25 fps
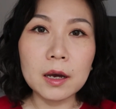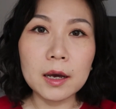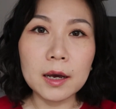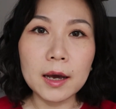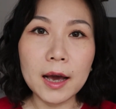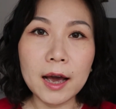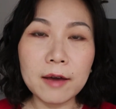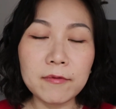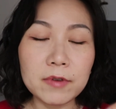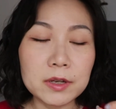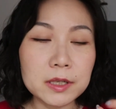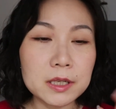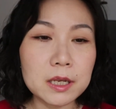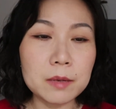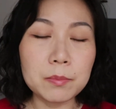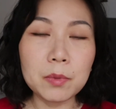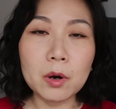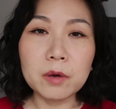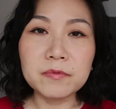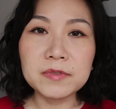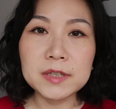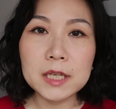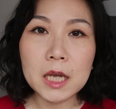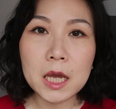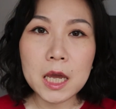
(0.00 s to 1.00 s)
have a sip
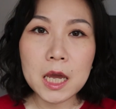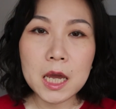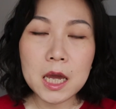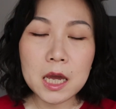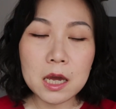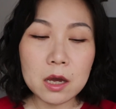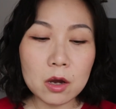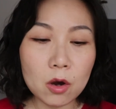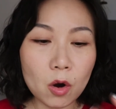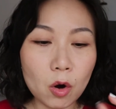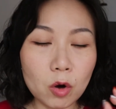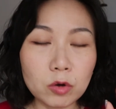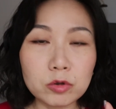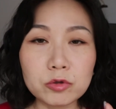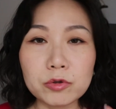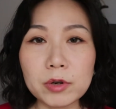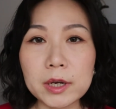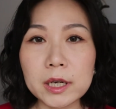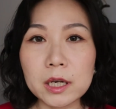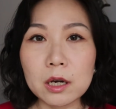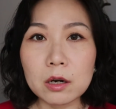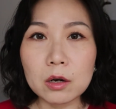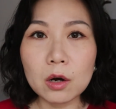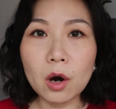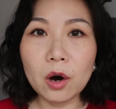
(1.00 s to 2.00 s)
of tea or
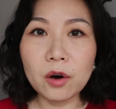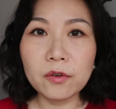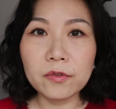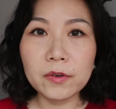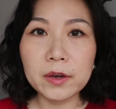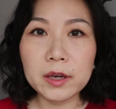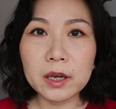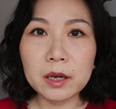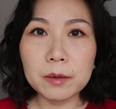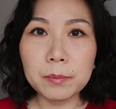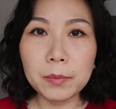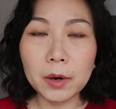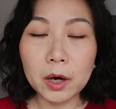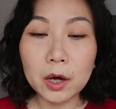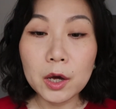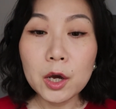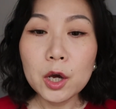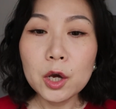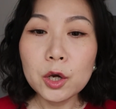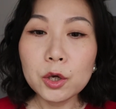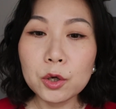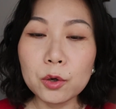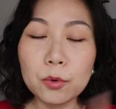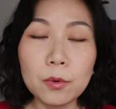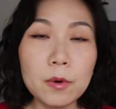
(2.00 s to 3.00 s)
drink coffee, but
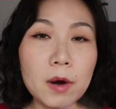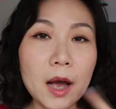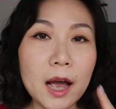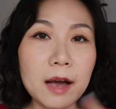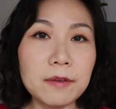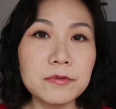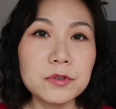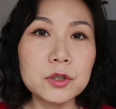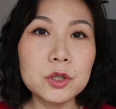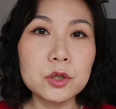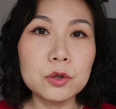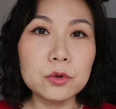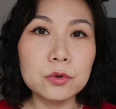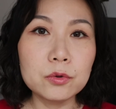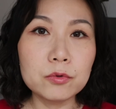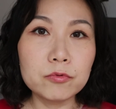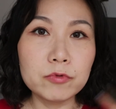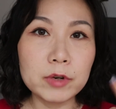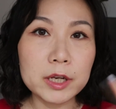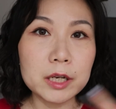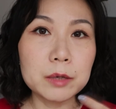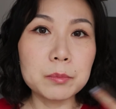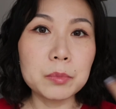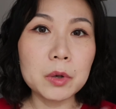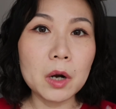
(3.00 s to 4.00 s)
you will have to
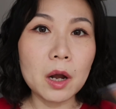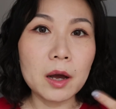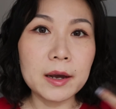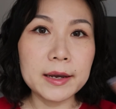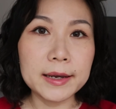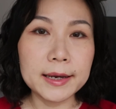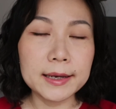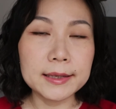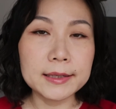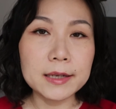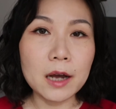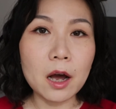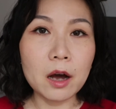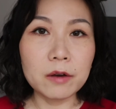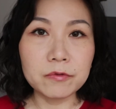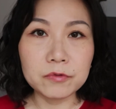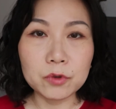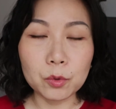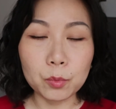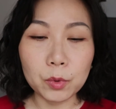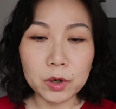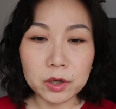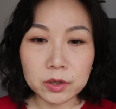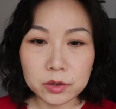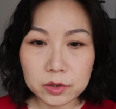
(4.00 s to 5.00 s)
reapply it
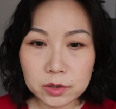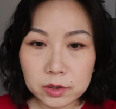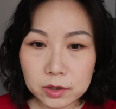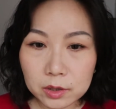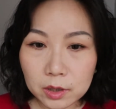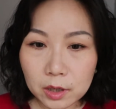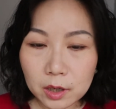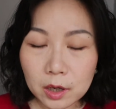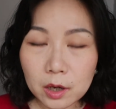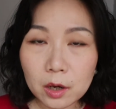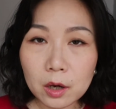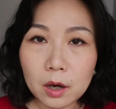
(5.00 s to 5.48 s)
afterwards.